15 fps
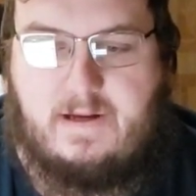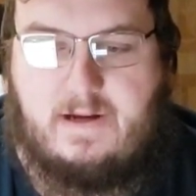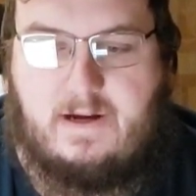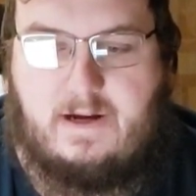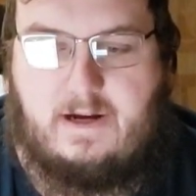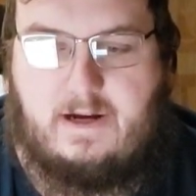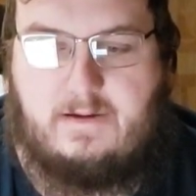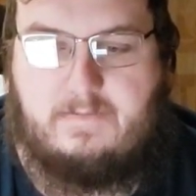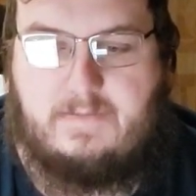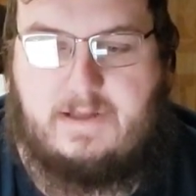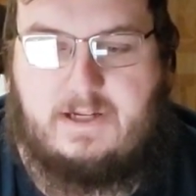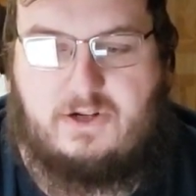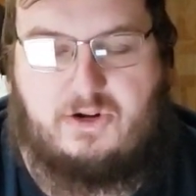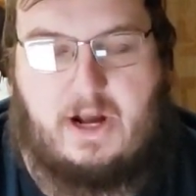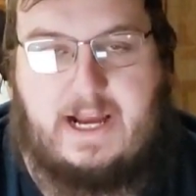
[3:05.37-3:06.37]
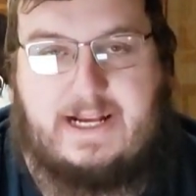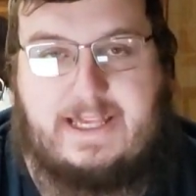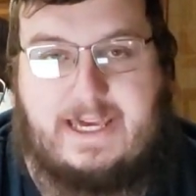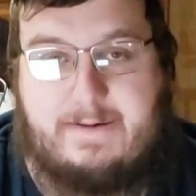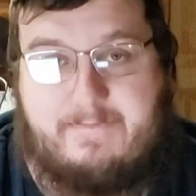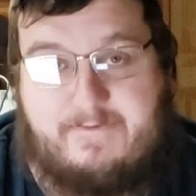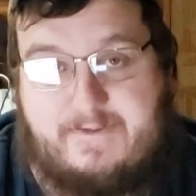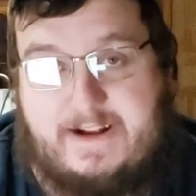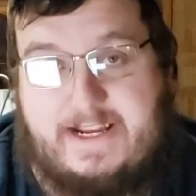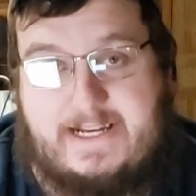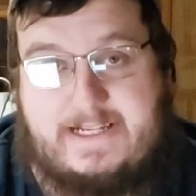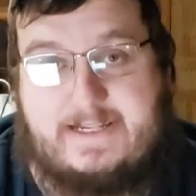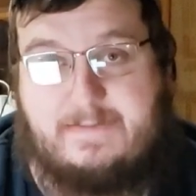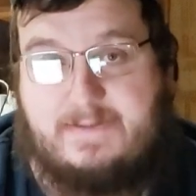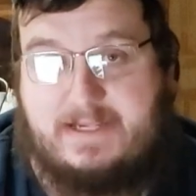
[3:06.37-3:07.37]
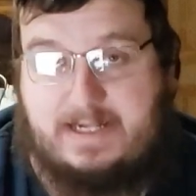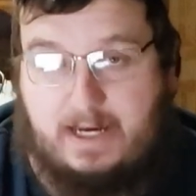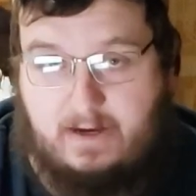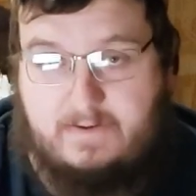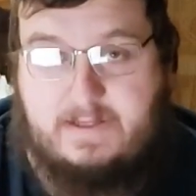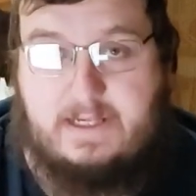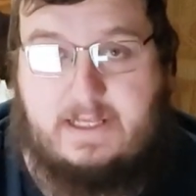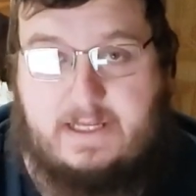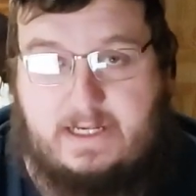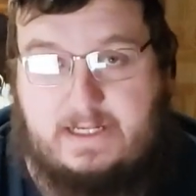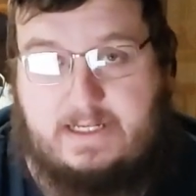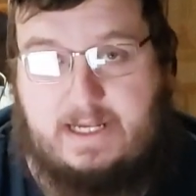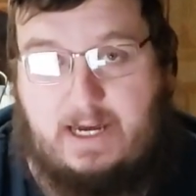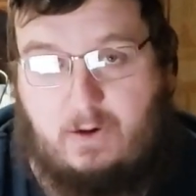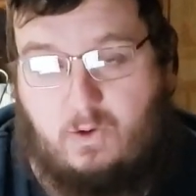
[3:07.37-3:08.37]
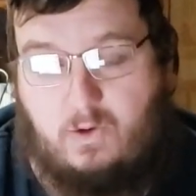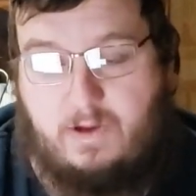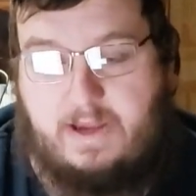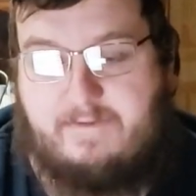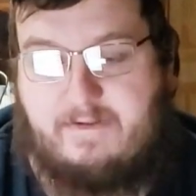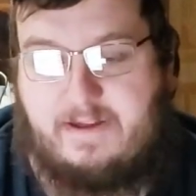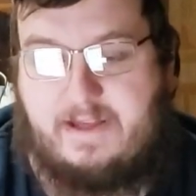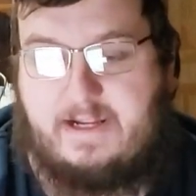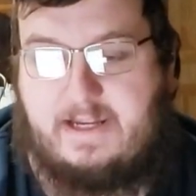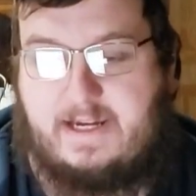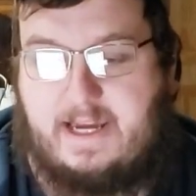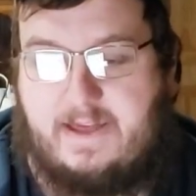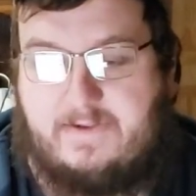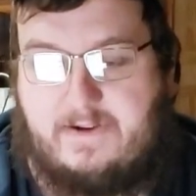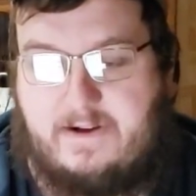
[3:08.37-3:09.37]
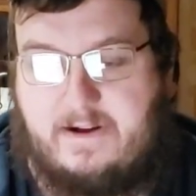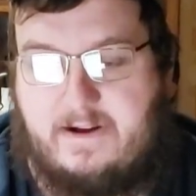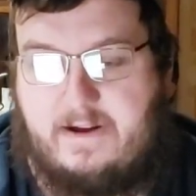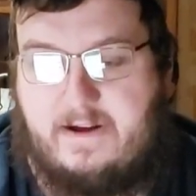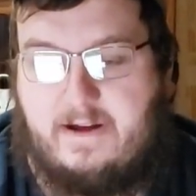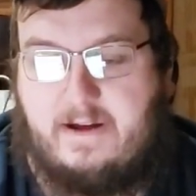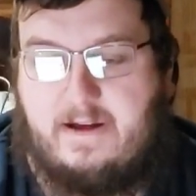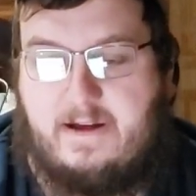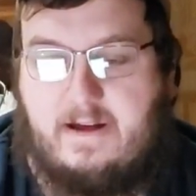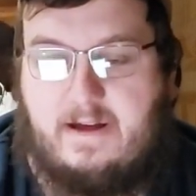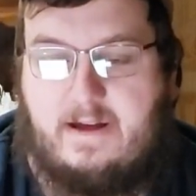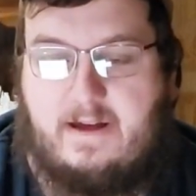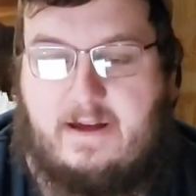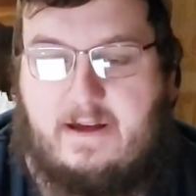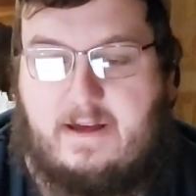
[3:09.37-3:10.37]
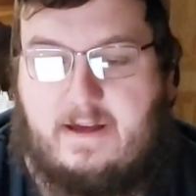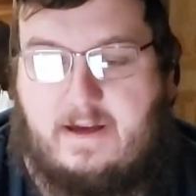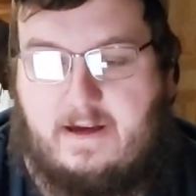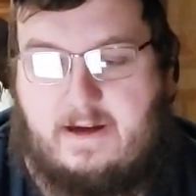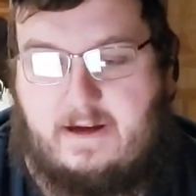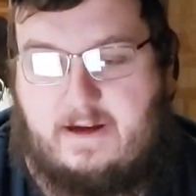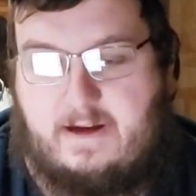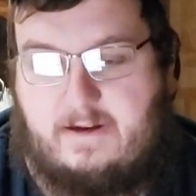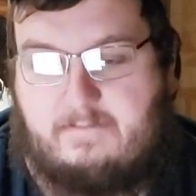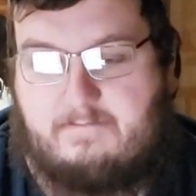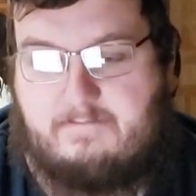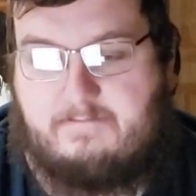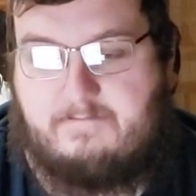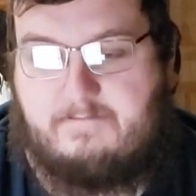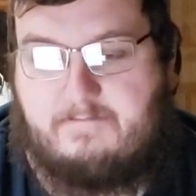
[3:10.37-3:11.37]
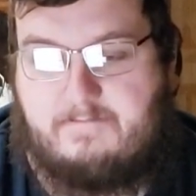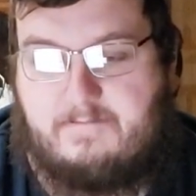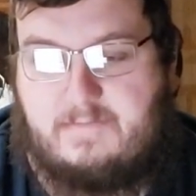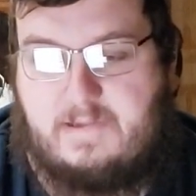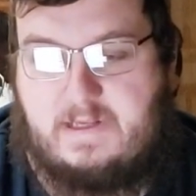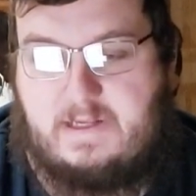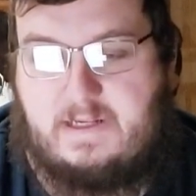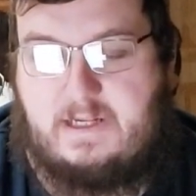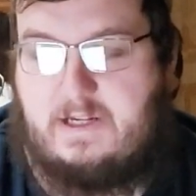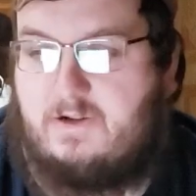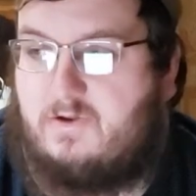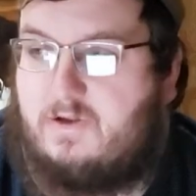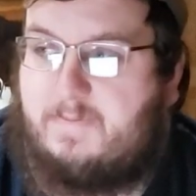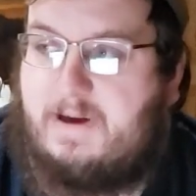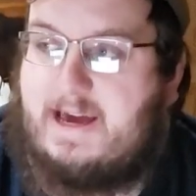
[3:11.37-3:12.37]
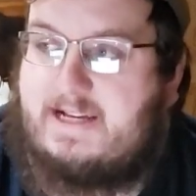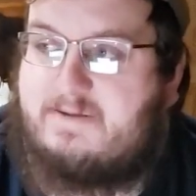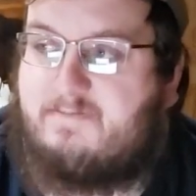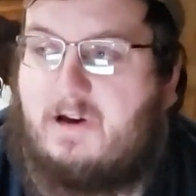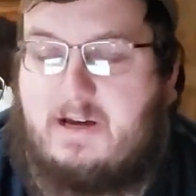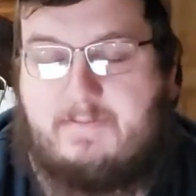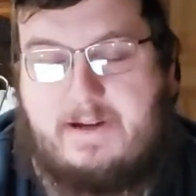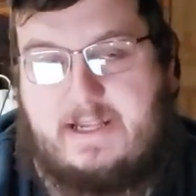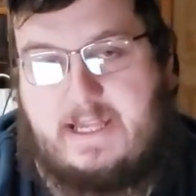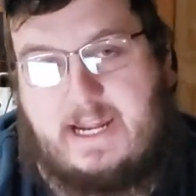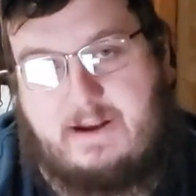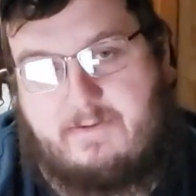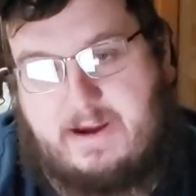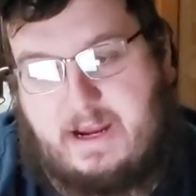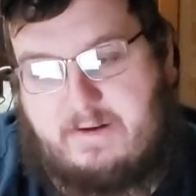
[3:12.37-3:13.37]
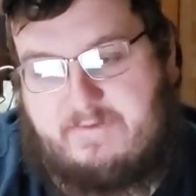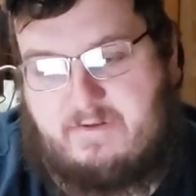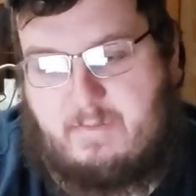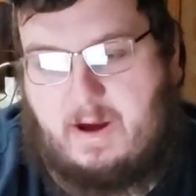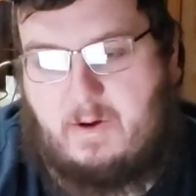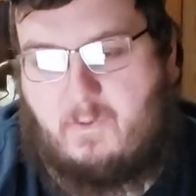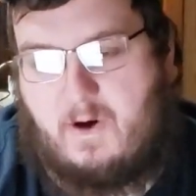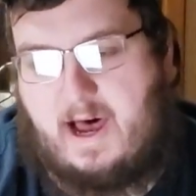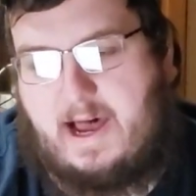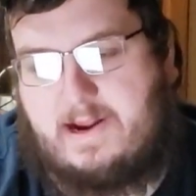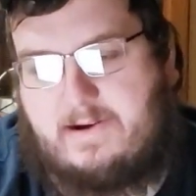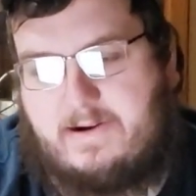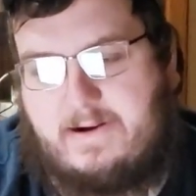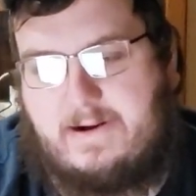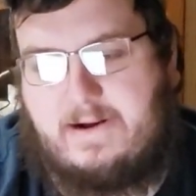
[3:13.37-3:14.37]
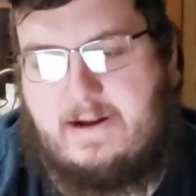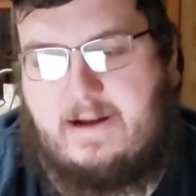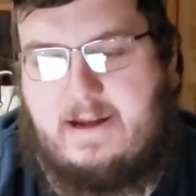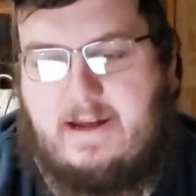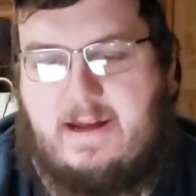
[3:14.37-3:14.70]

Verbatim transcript: um, the tri-clamp fittings themselves, the things that hold everything together, um, you know, the PEX piping that I ran for my water,